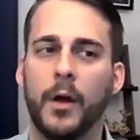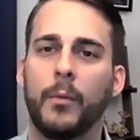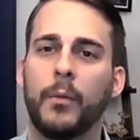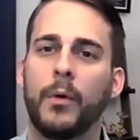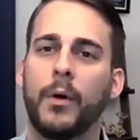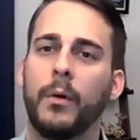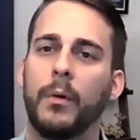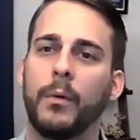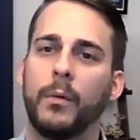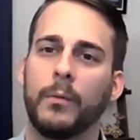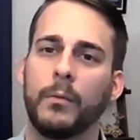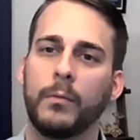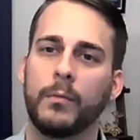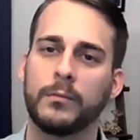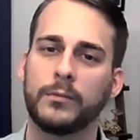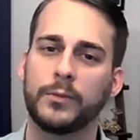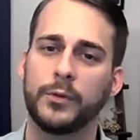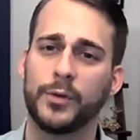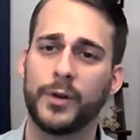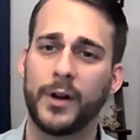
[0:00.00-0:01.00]
well,
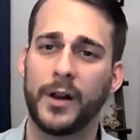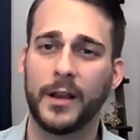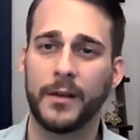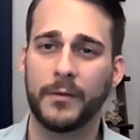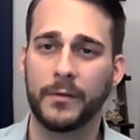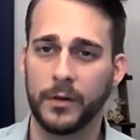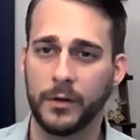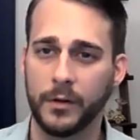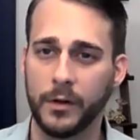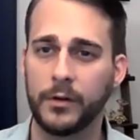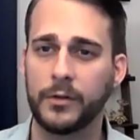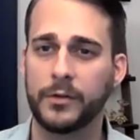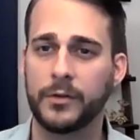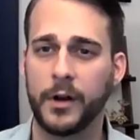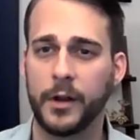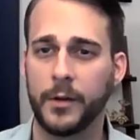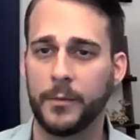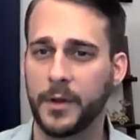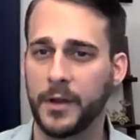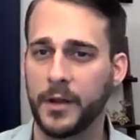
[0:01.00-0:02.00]
should I even look?
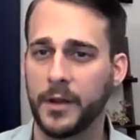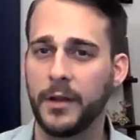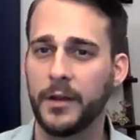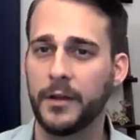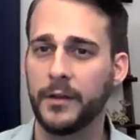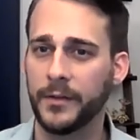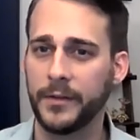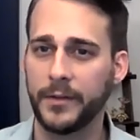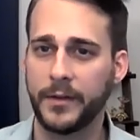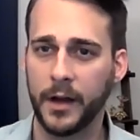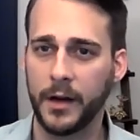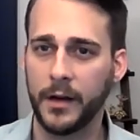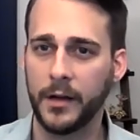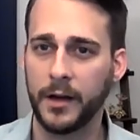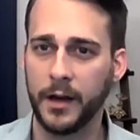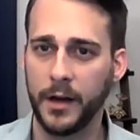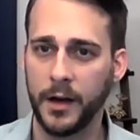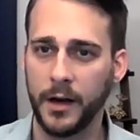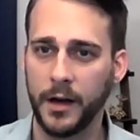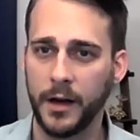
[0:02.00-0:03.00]
Should I be
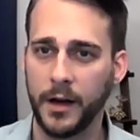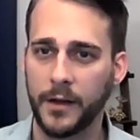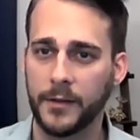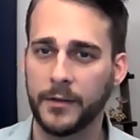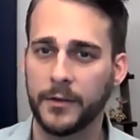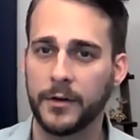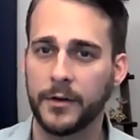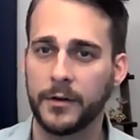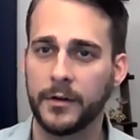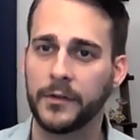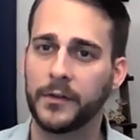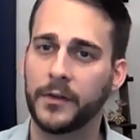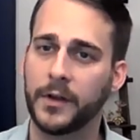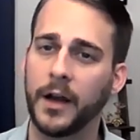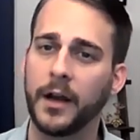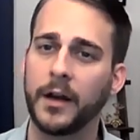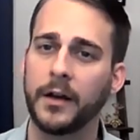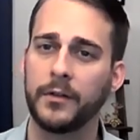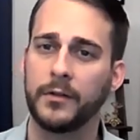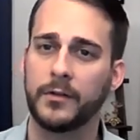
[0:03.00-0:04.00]
studying other
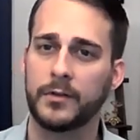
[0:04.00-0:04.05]
designs?